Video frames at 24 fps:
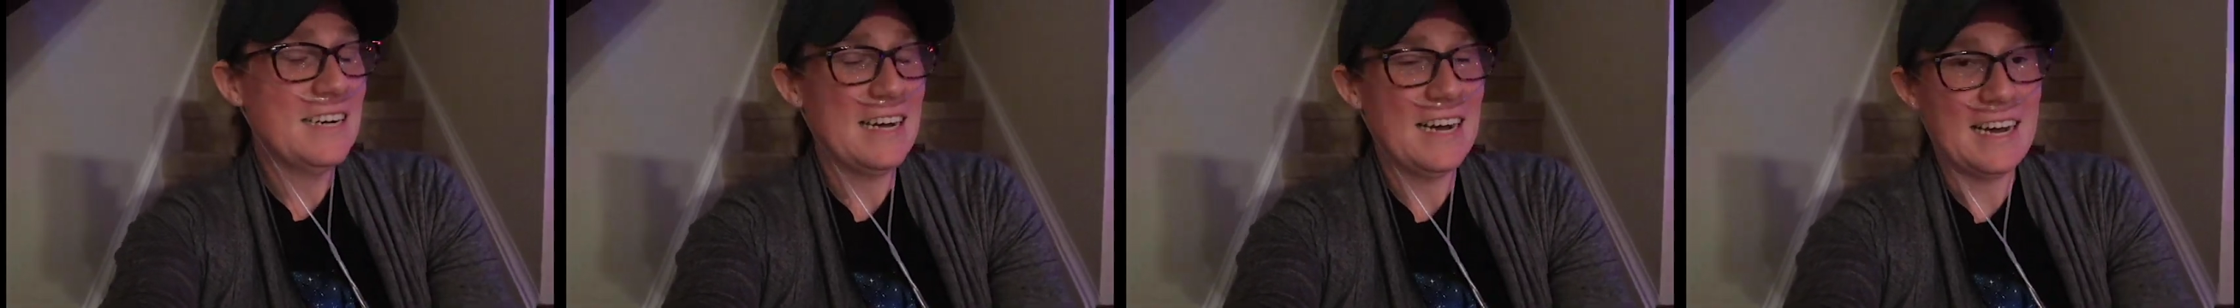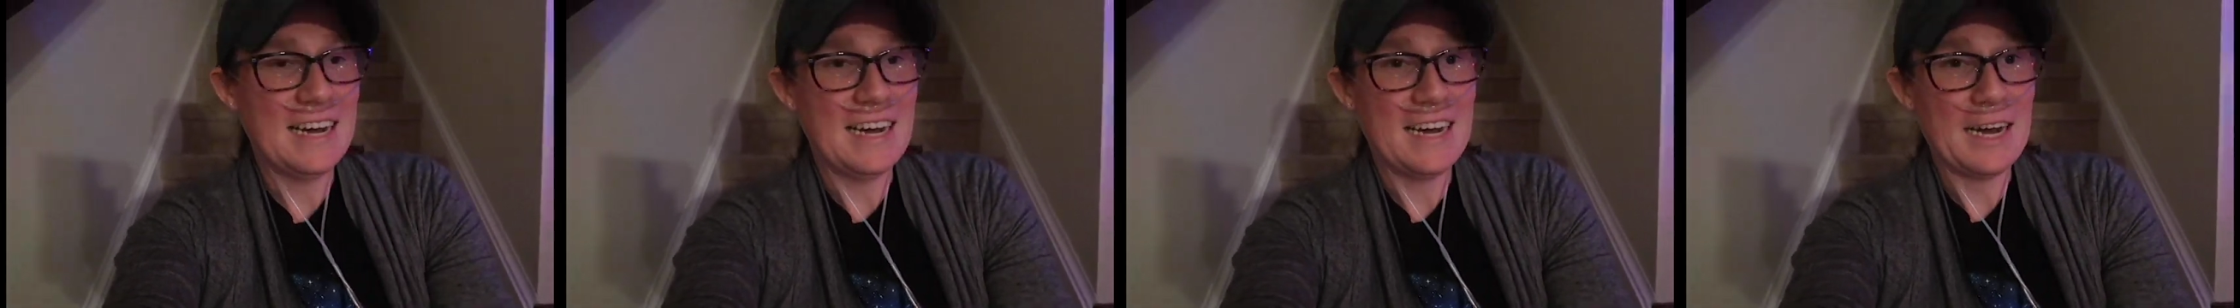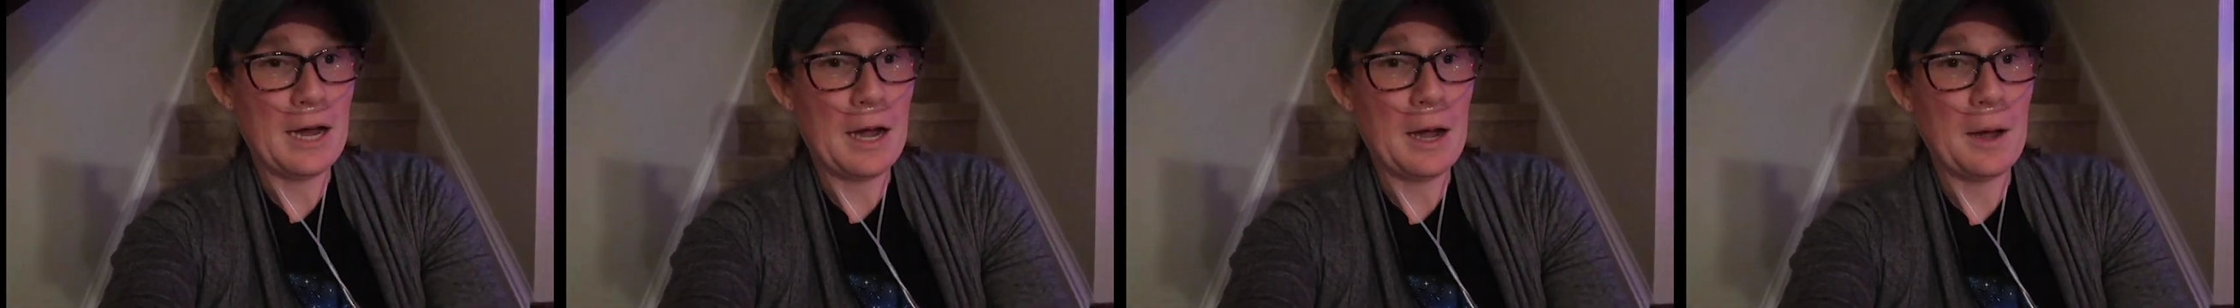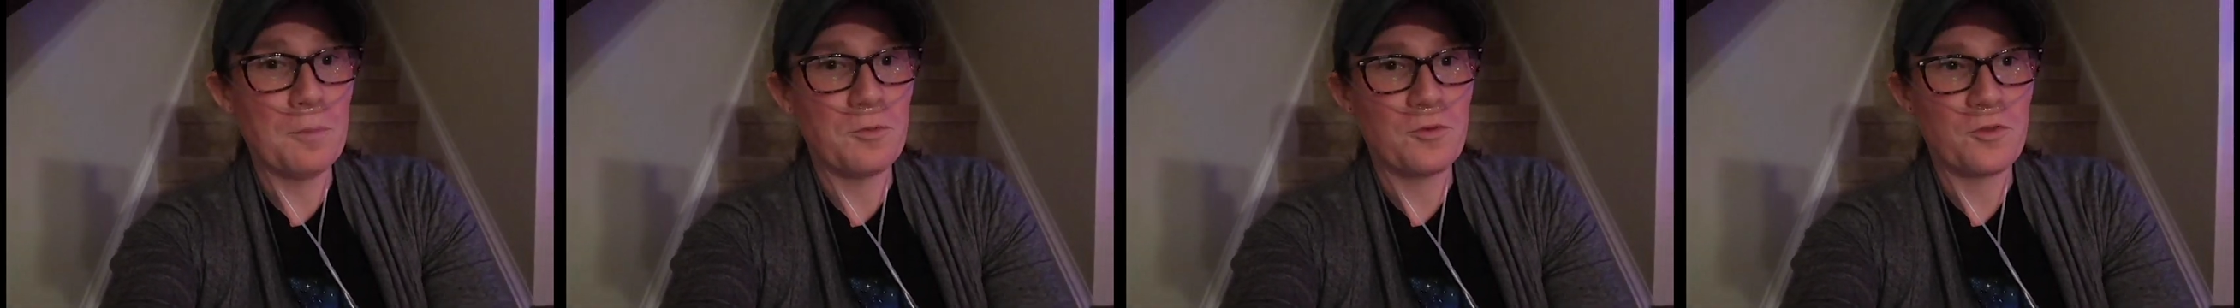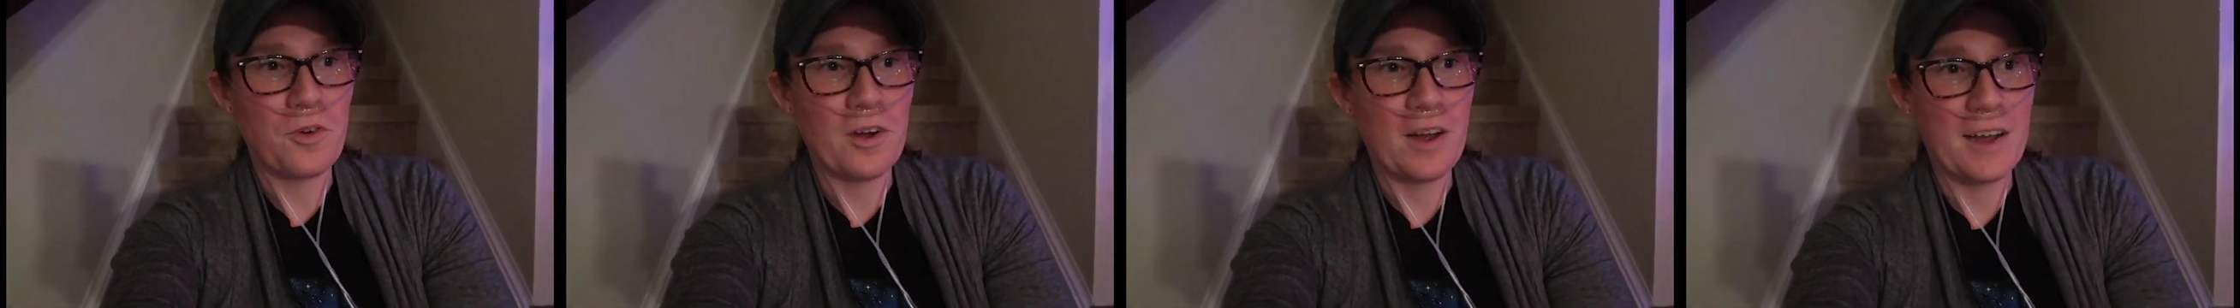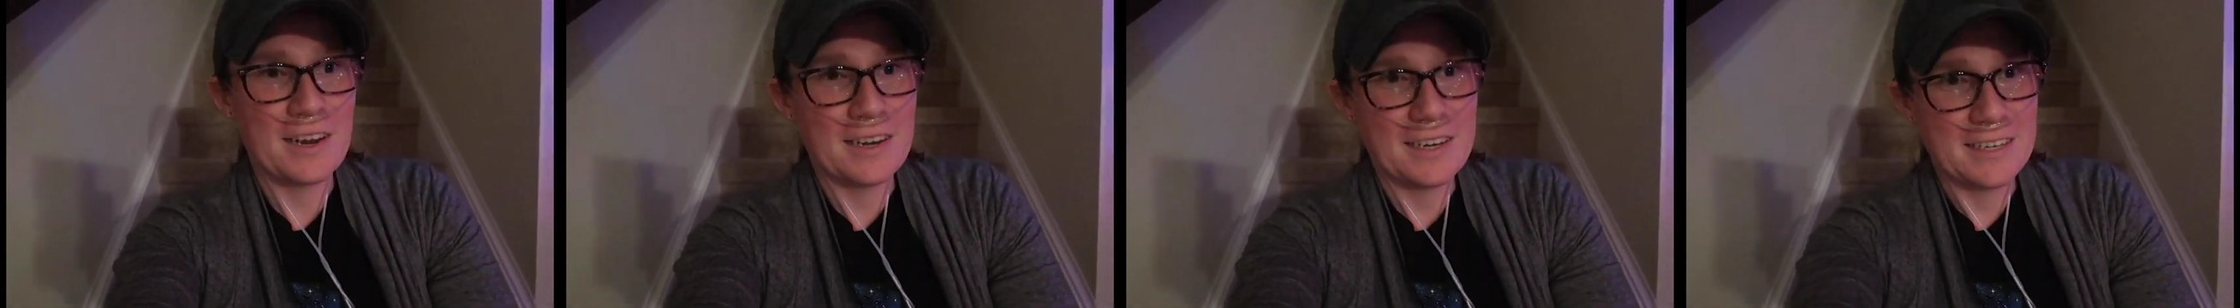Uh, I'm
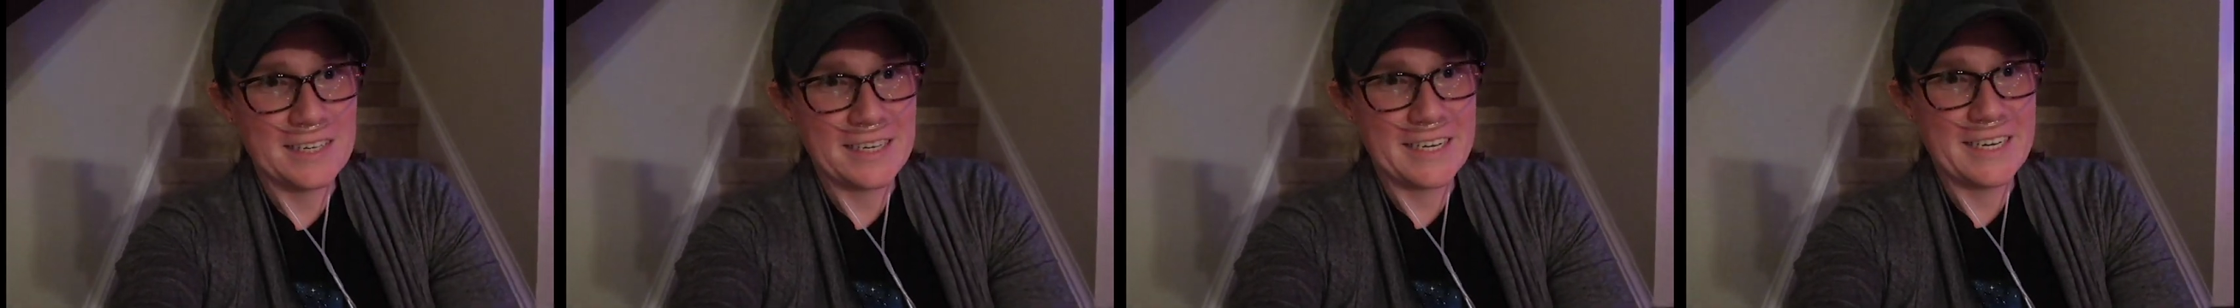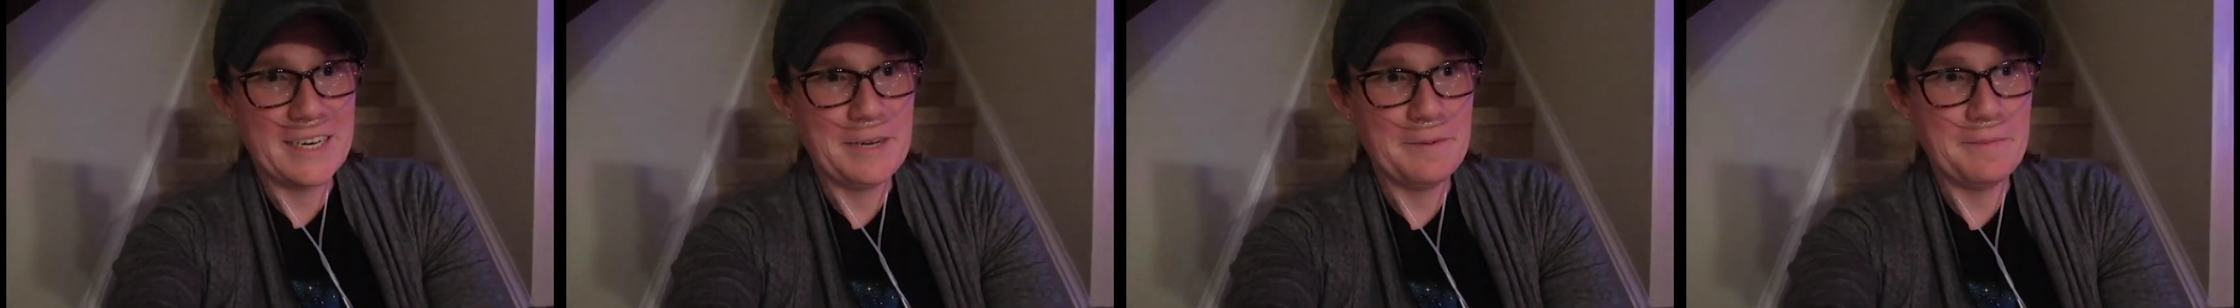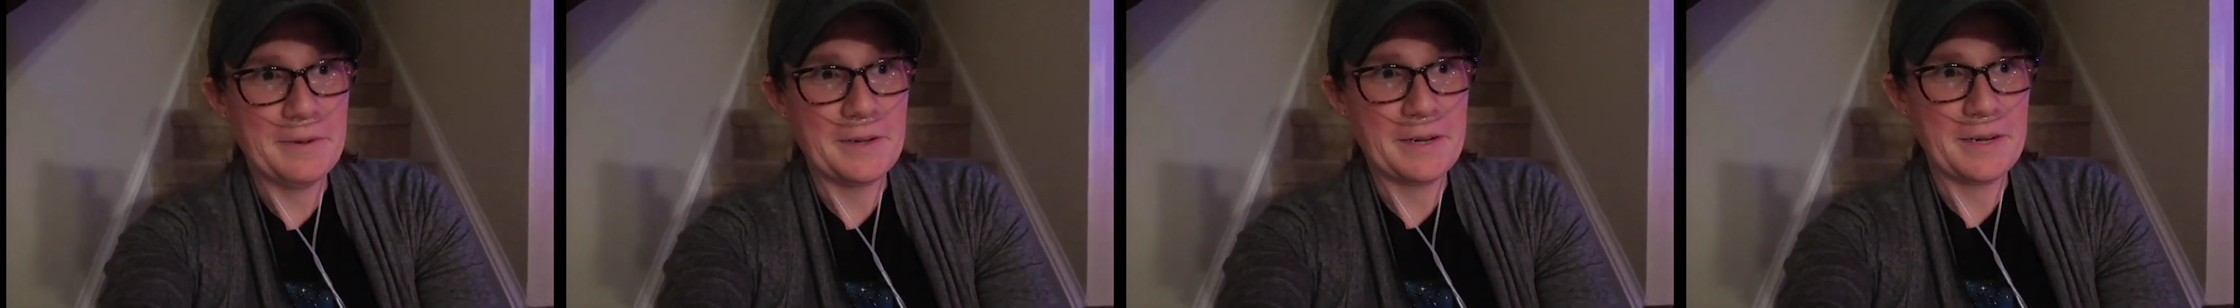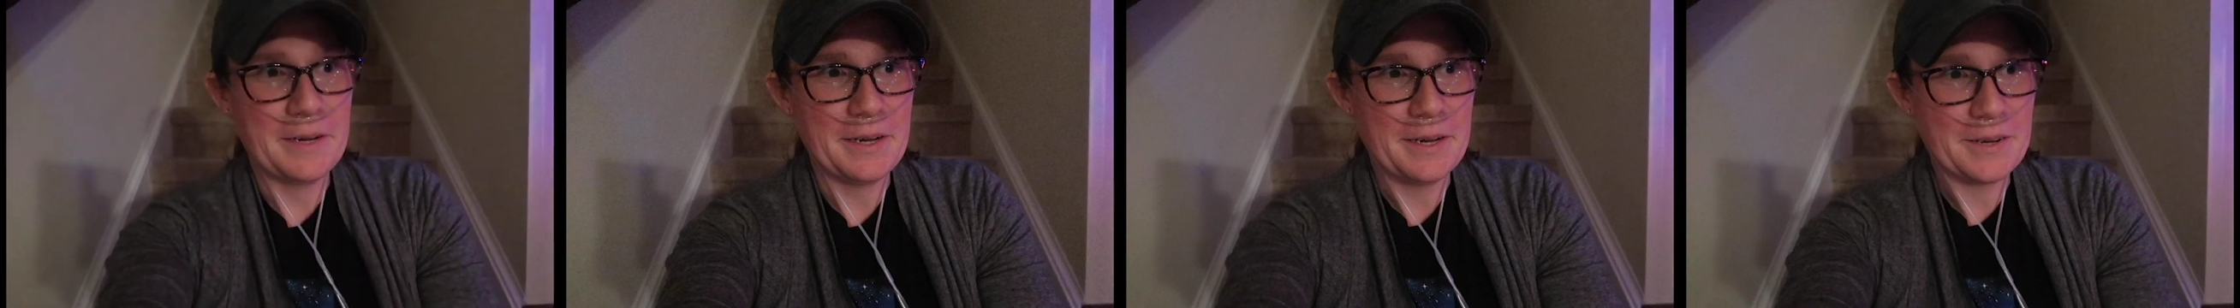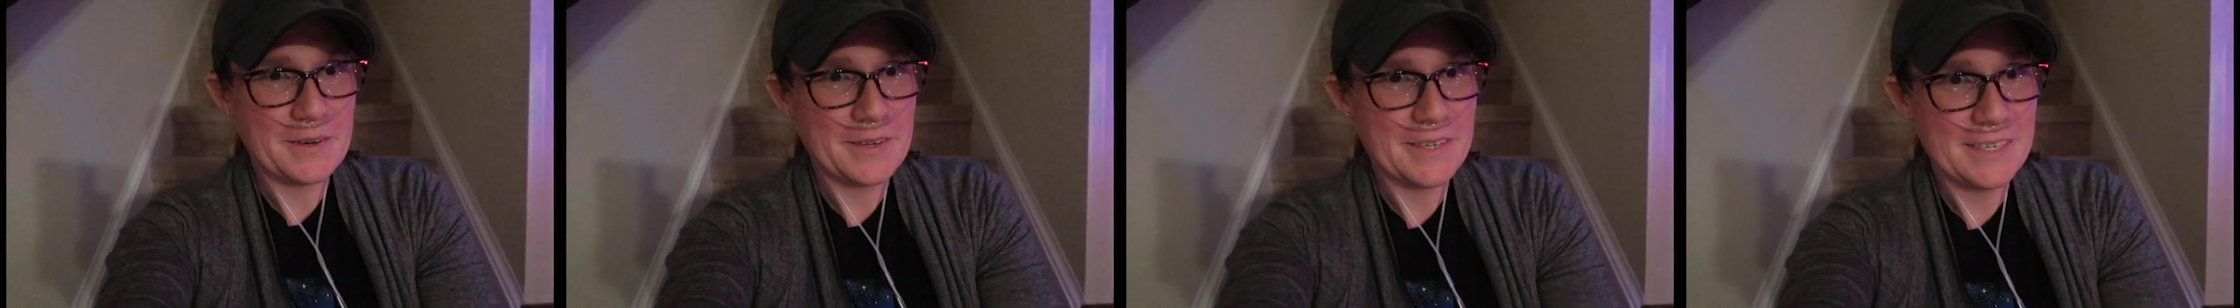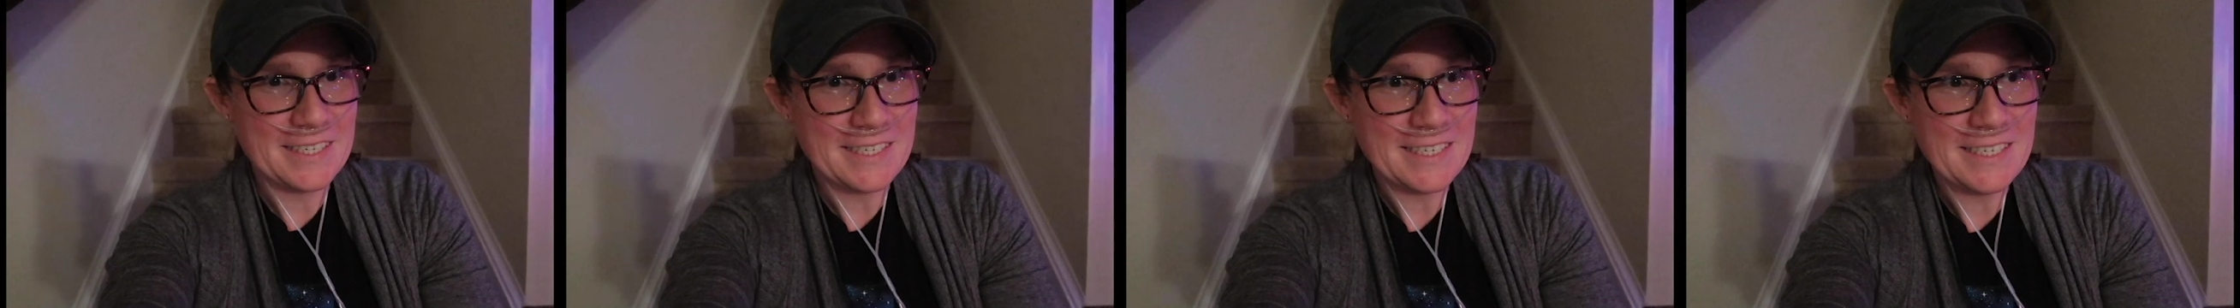trying to keep it
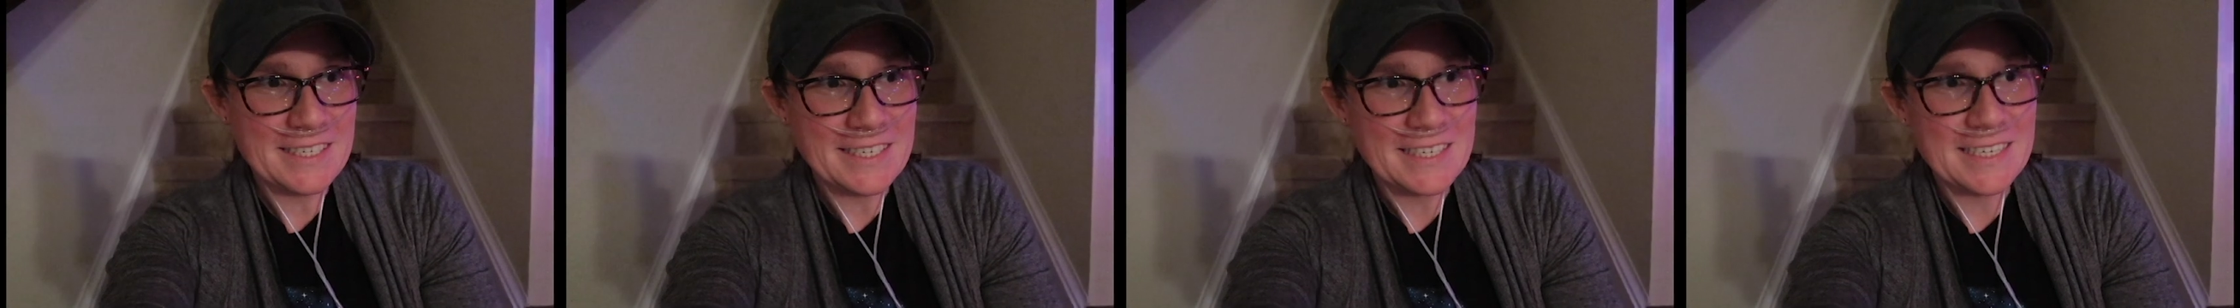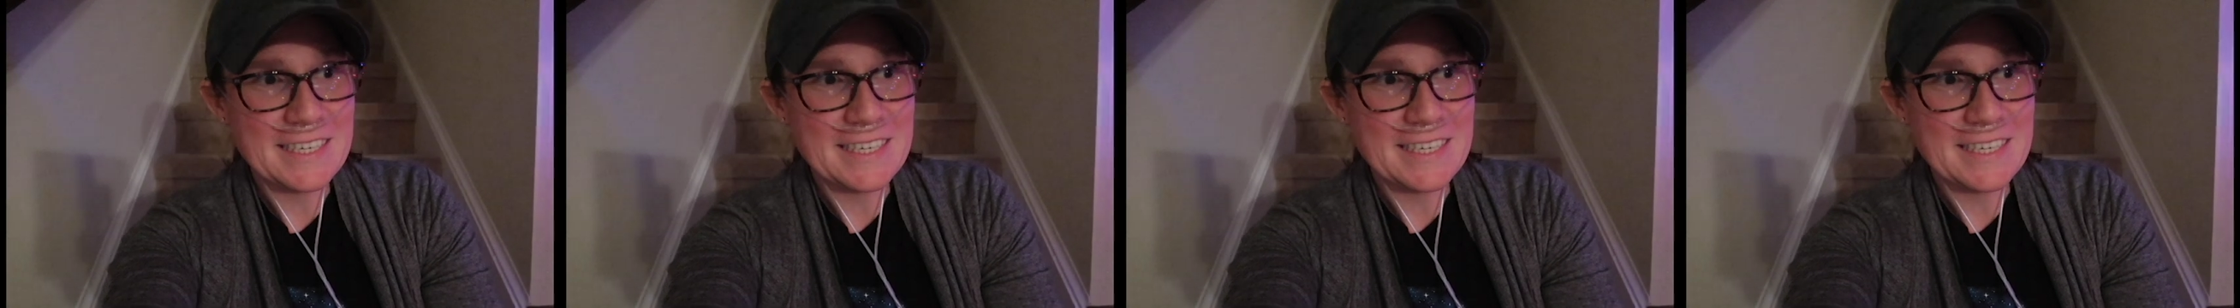going